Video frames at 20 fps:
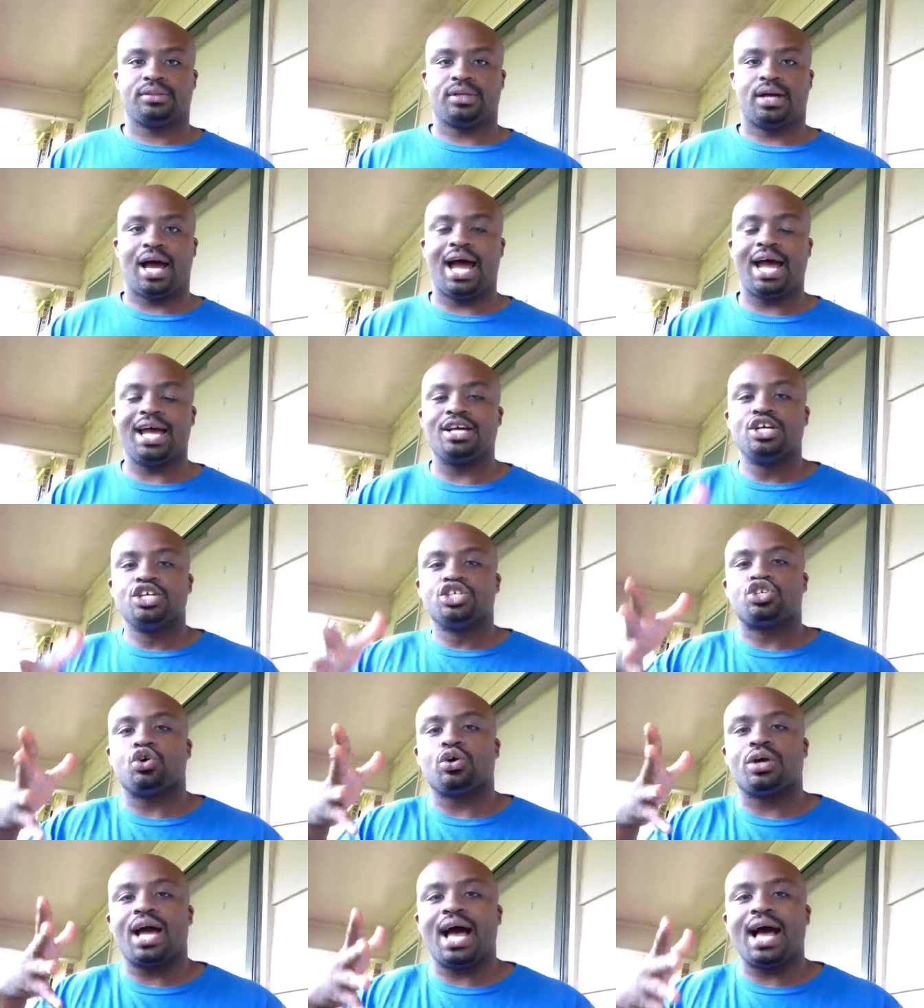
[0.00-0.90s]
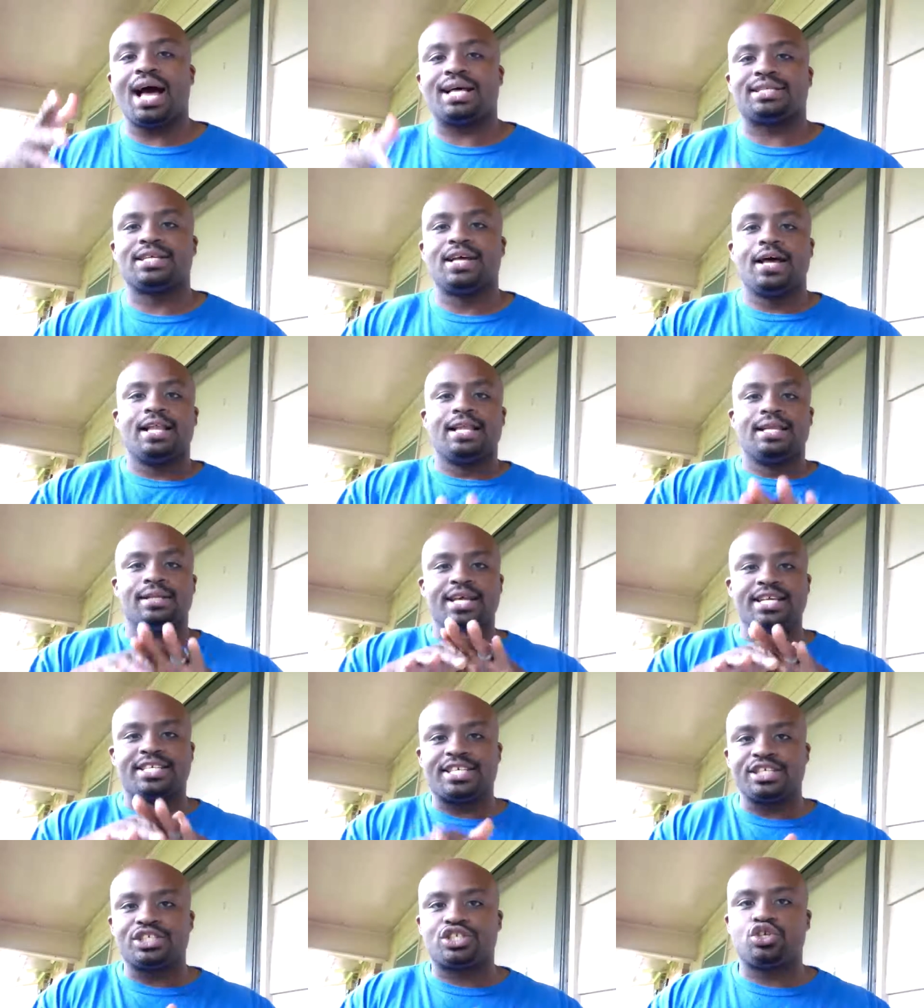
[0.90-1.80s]
Alright? So guys,
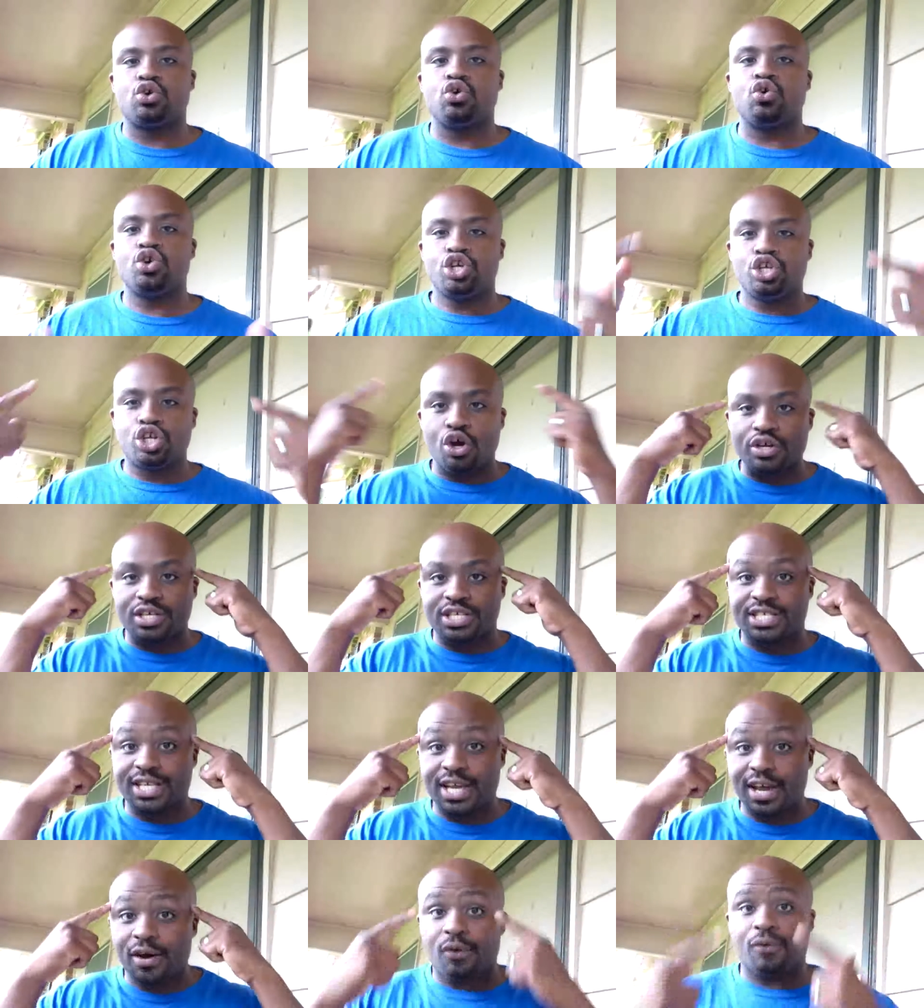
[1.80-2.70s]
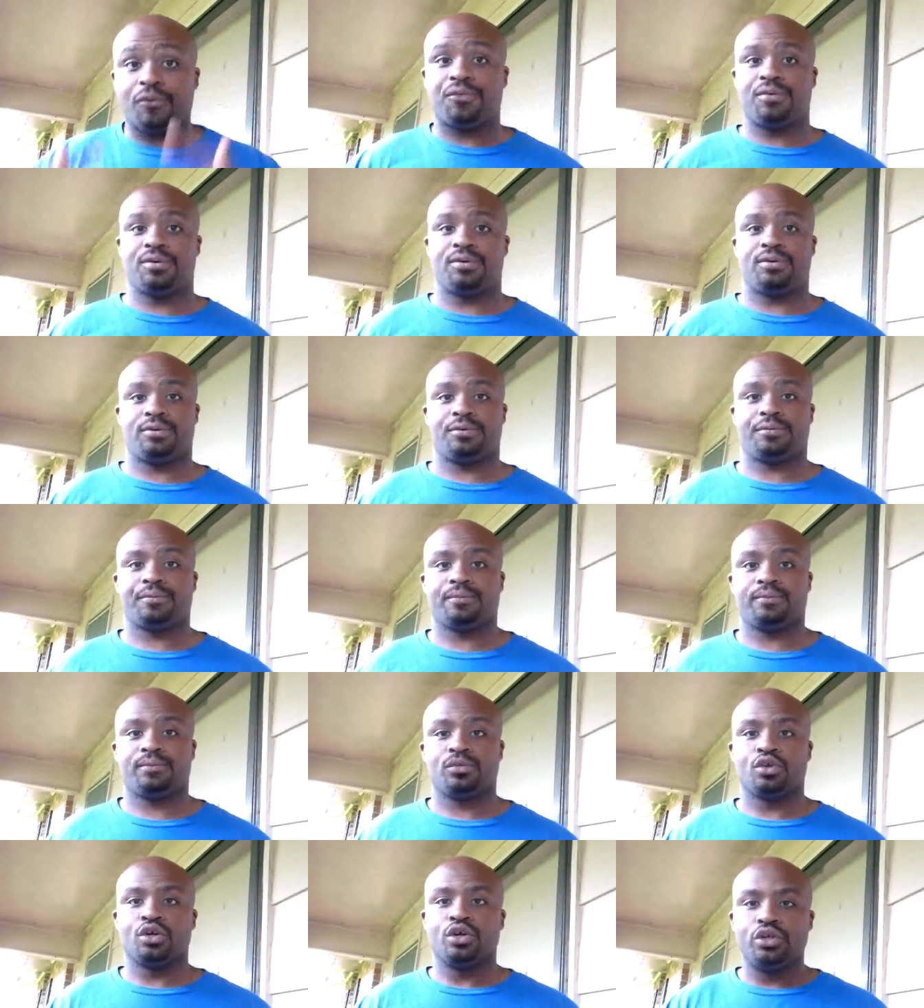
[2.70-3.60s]
listen to yourself.
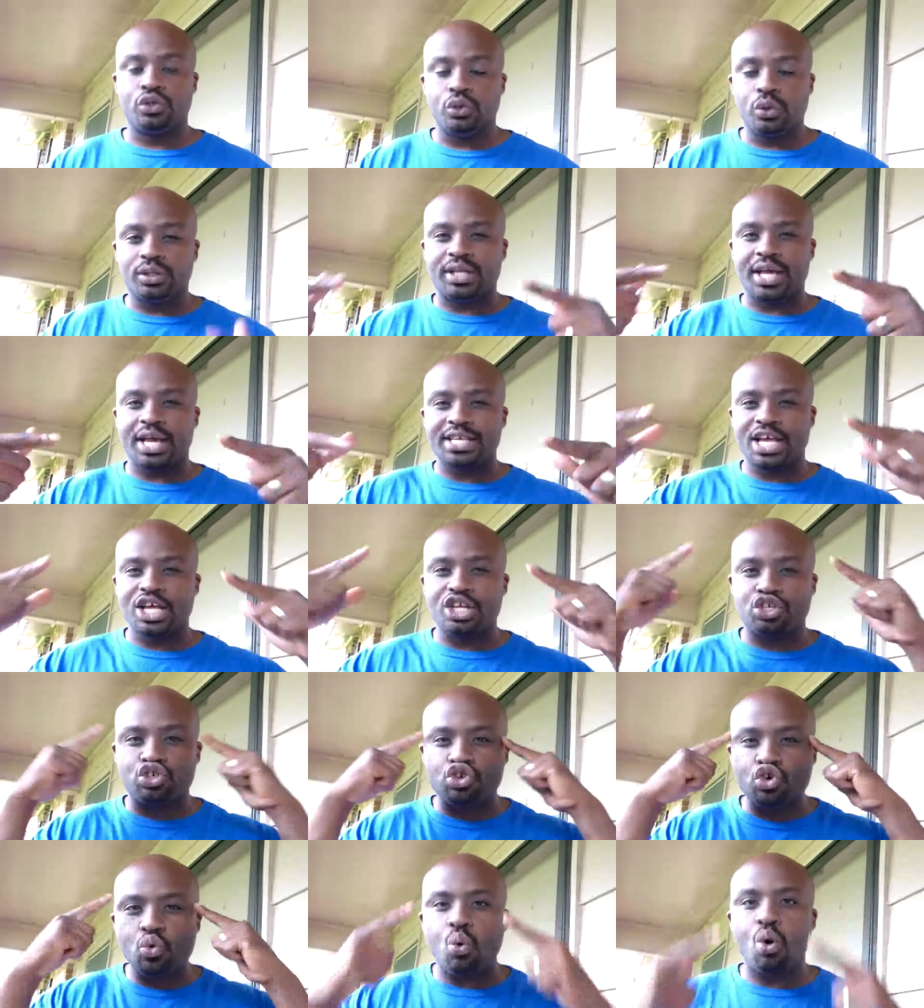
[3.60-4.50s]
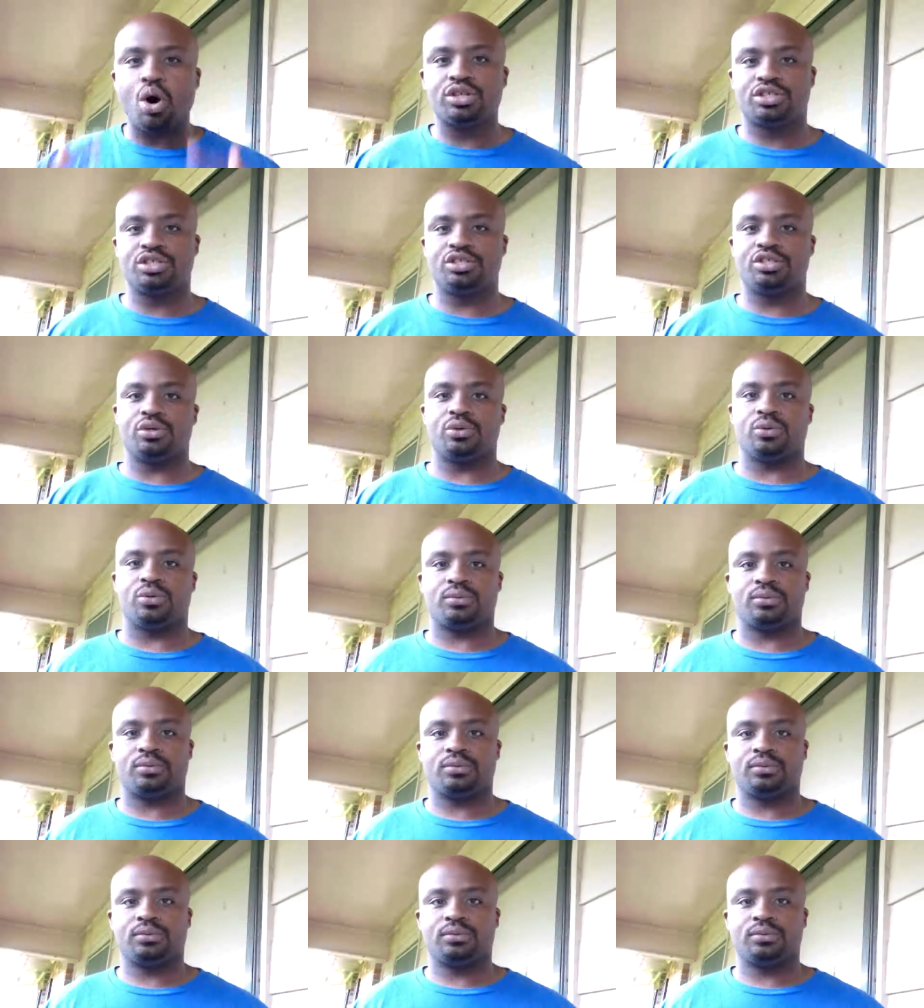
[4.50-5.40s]
Do the things that you want to do.
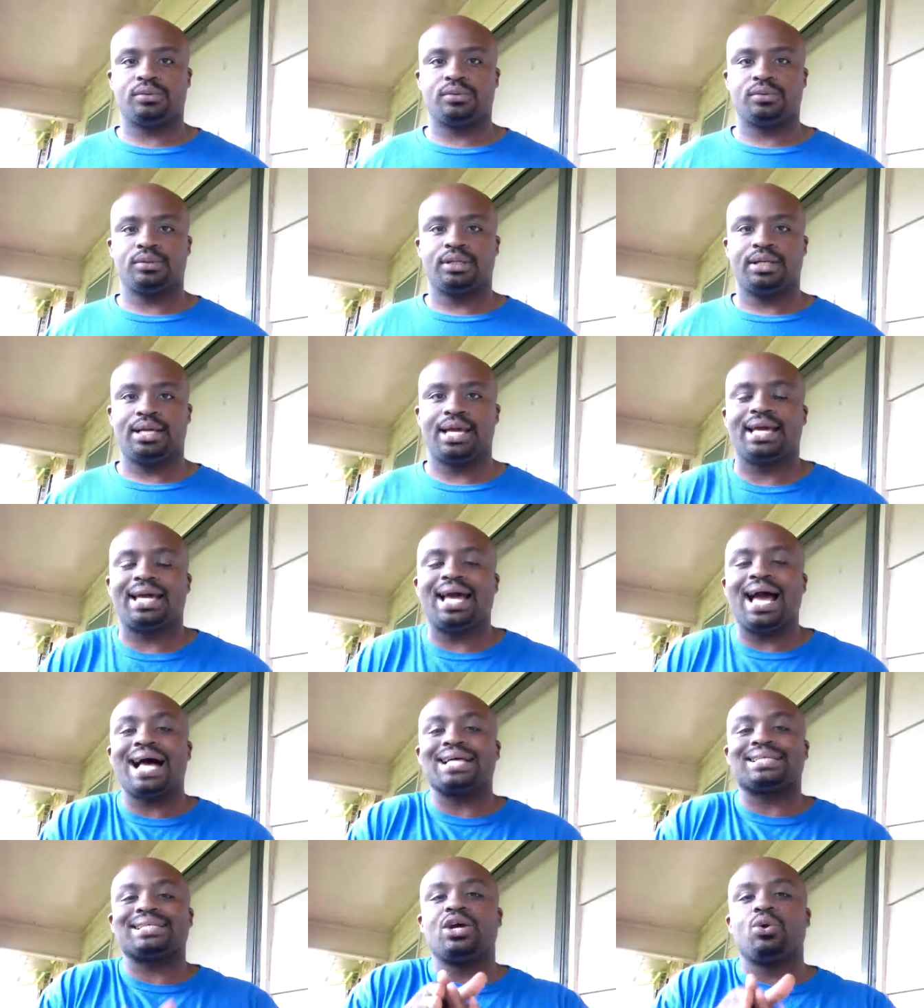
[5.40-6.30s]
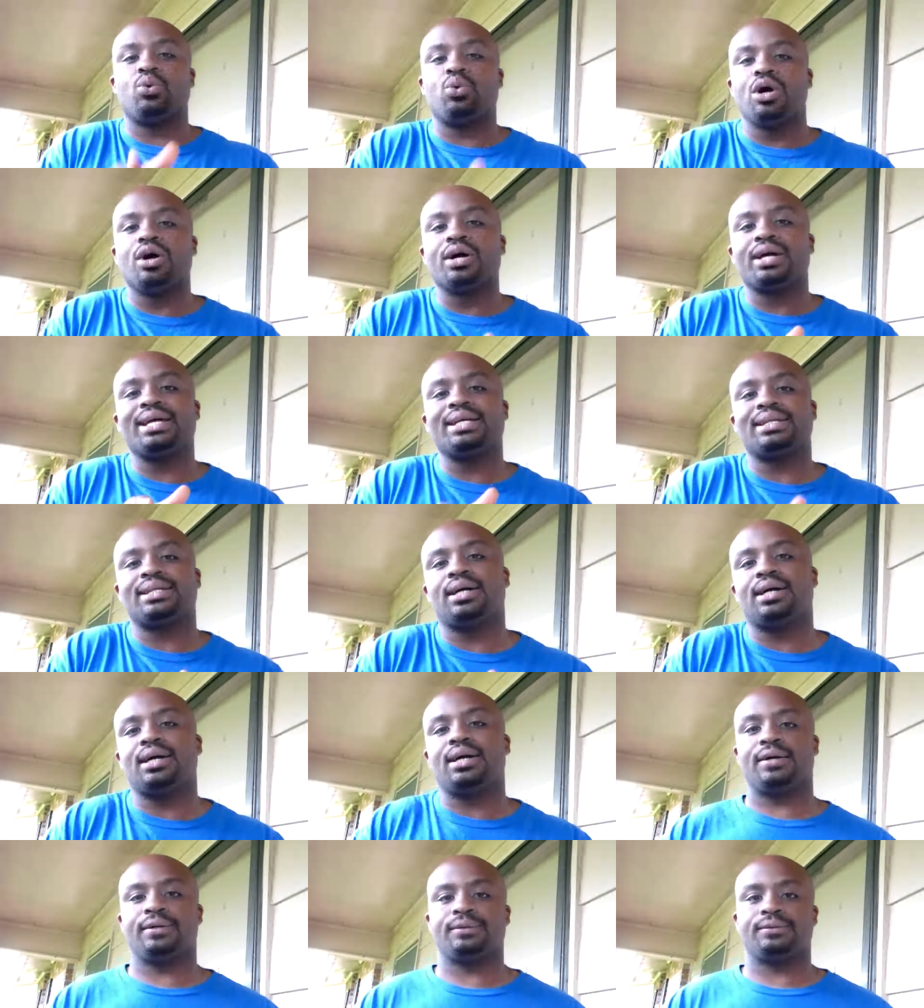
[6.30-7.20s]
And guys, it will get
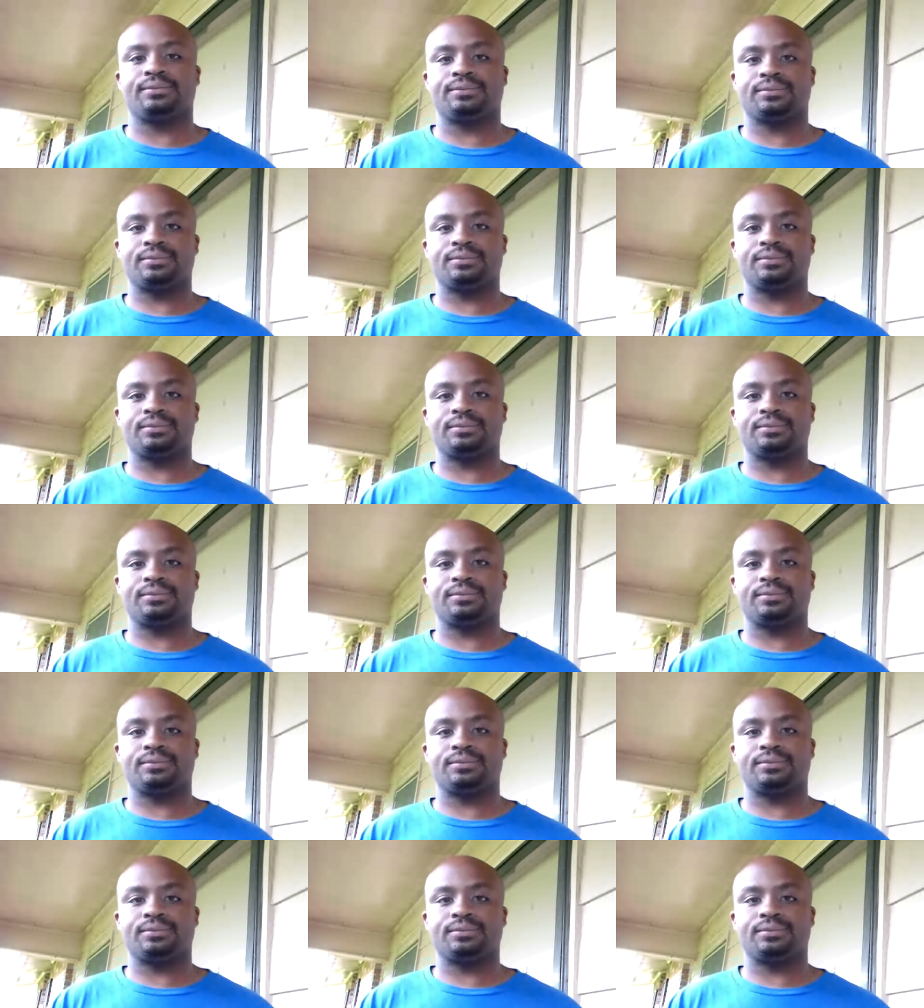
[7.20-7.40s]
done.